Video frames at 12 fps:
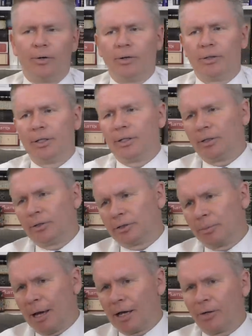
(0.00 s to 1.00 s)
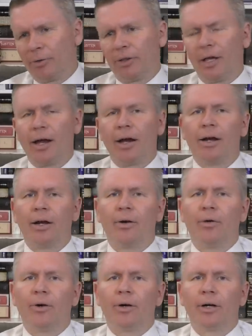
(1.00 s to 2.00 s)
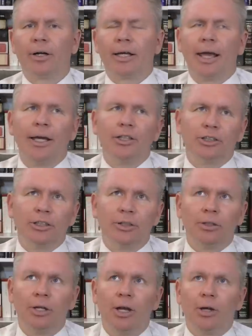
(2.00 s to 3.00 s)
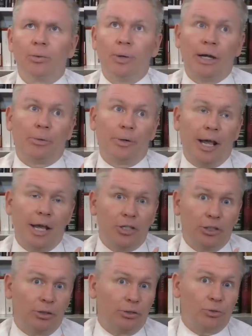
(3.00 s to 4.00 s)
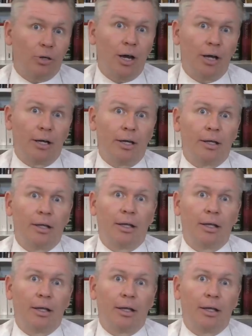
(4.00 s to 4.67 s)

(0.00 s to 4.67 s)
or a little tobacco there, or an occasional recreational drug